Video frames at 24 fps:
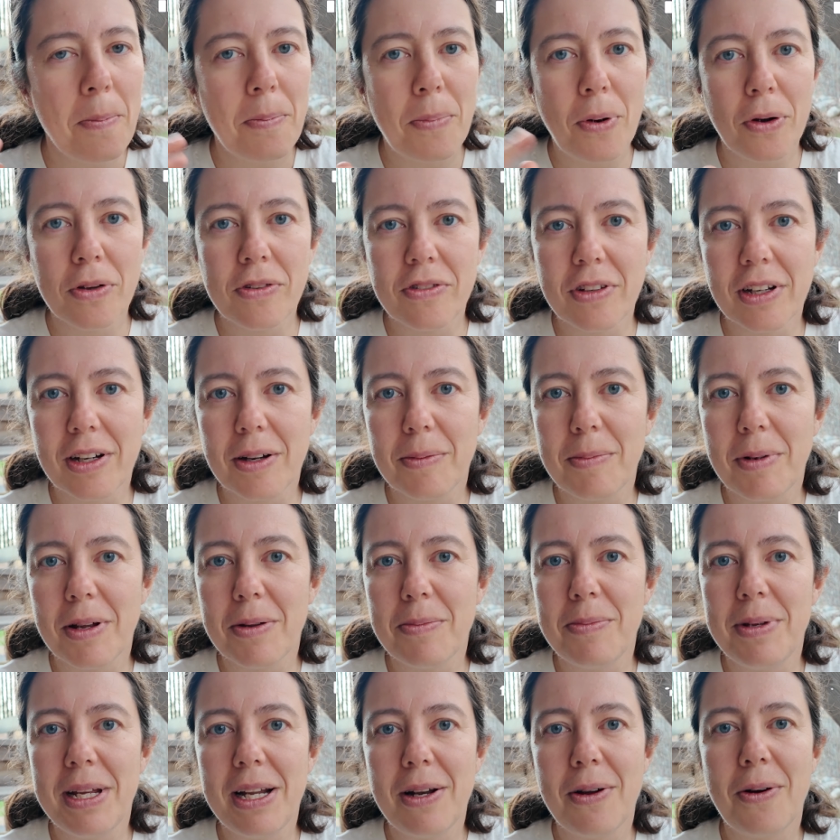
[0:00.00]
Post a
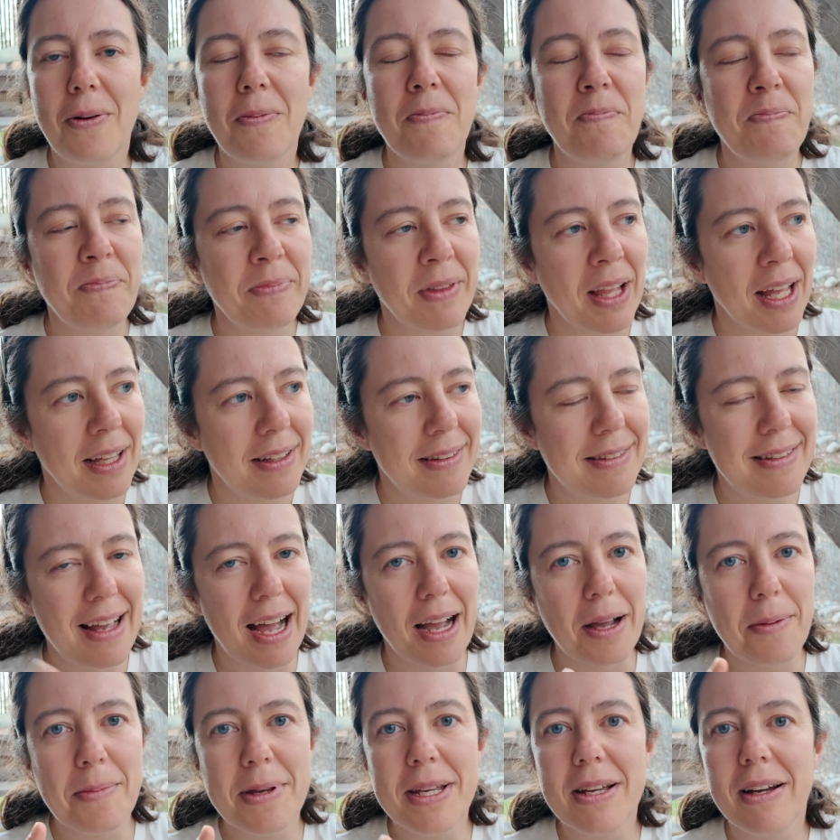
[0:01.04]
comment below.
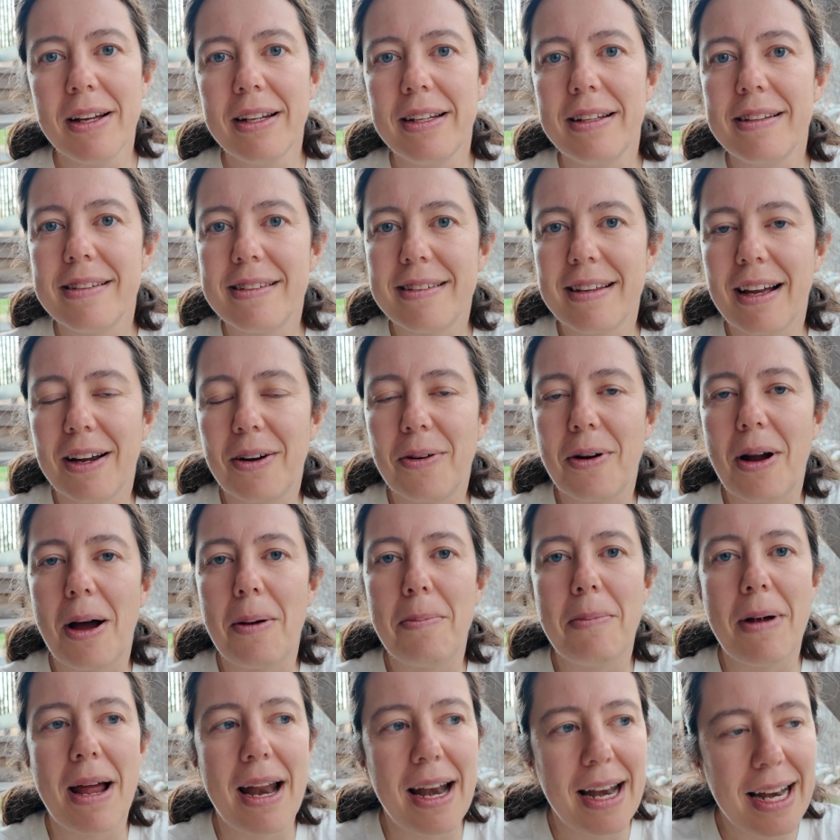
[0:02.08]
Tag me on
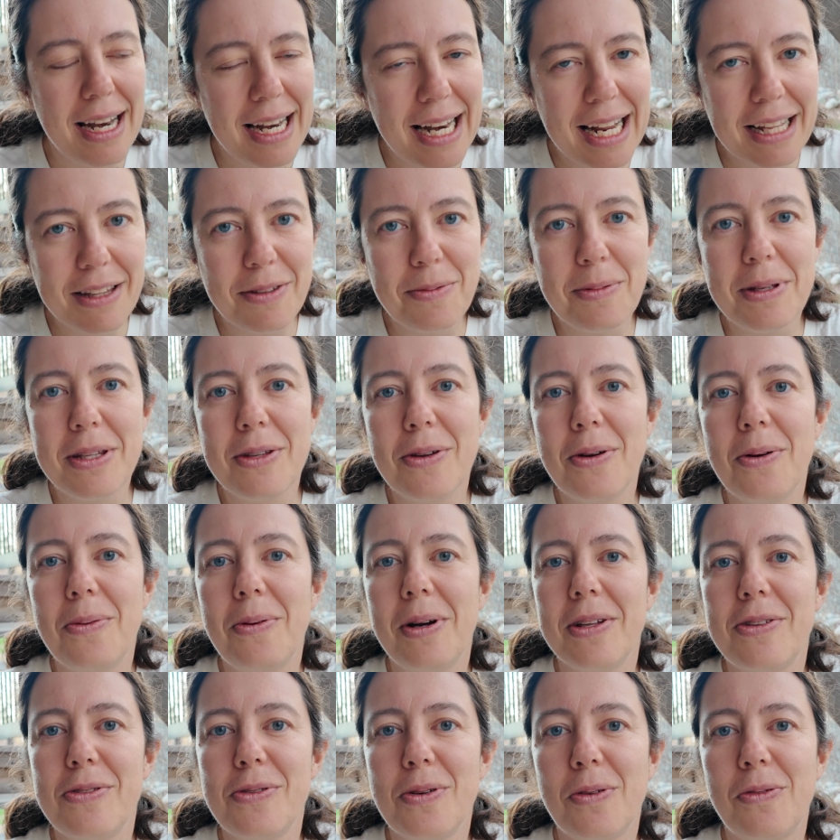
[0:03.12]
Instagram. Let me know
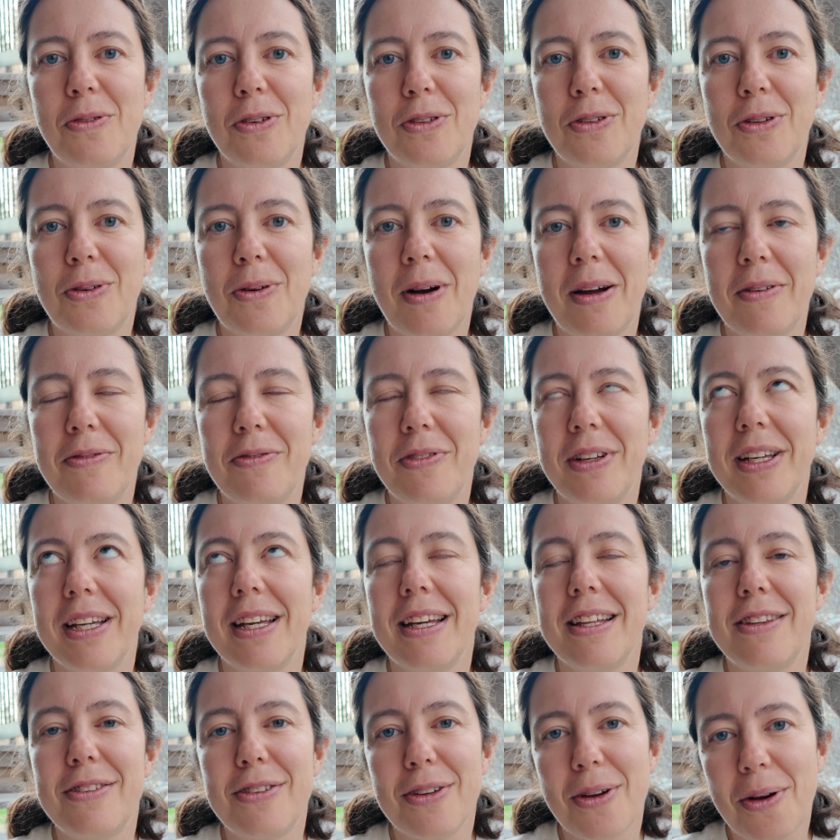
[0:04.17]
what you're photographing.
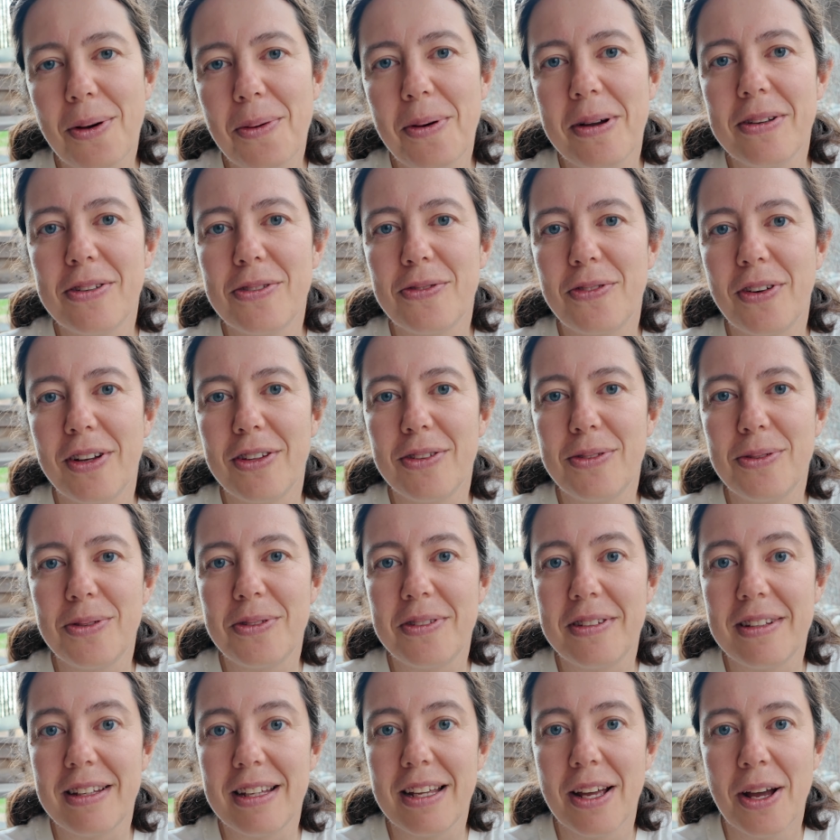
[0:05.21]
It's always fun to
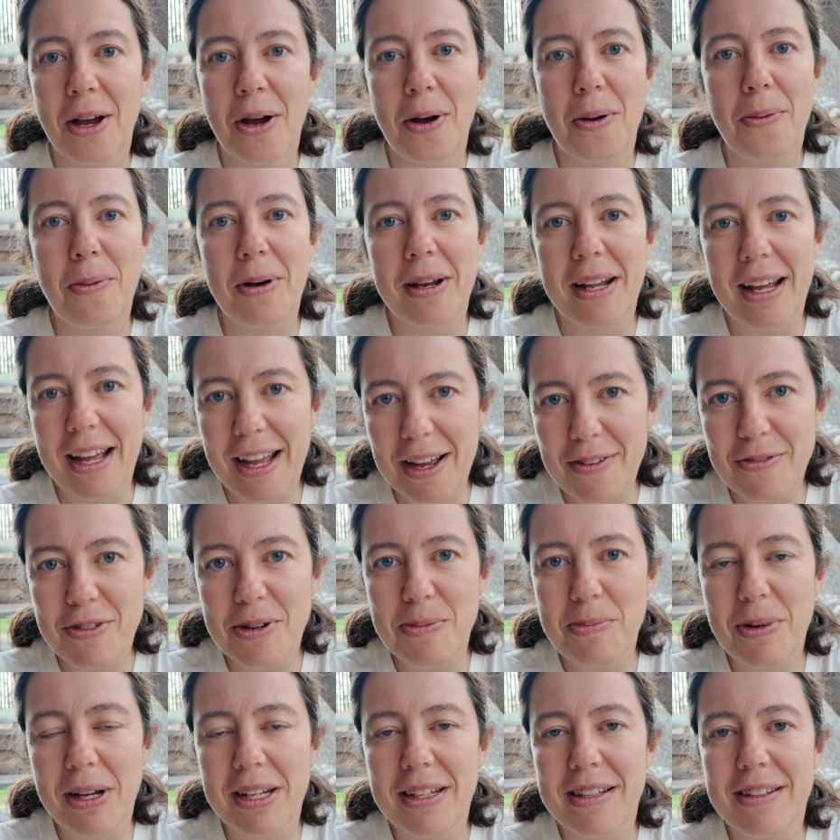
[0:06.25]
see what
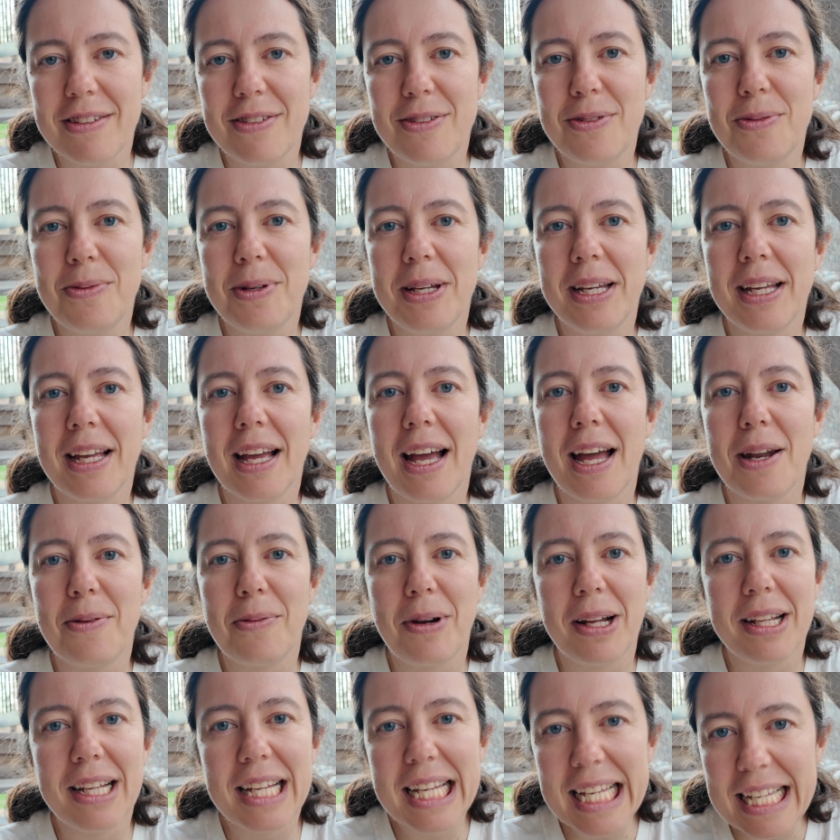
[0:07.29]
everybody is doing and
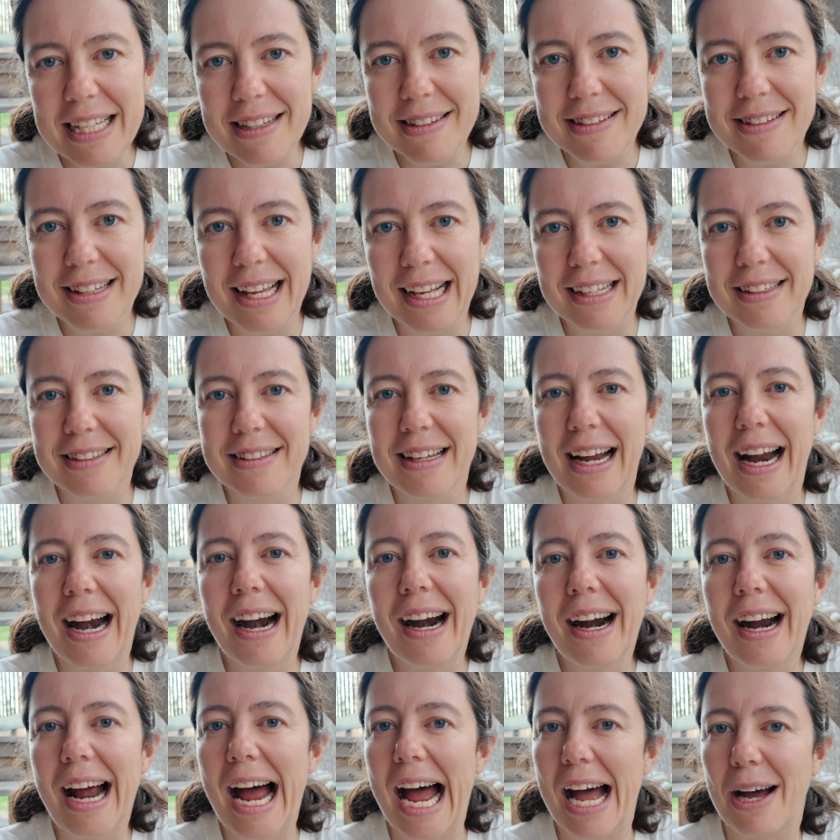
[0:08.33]
what insects
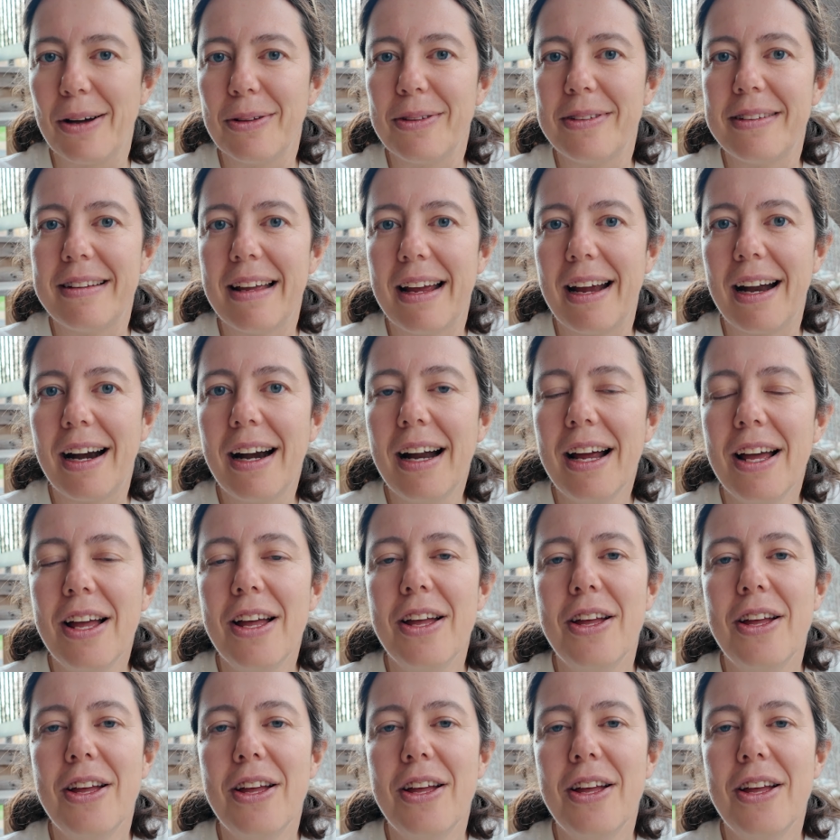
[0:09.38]
are out there.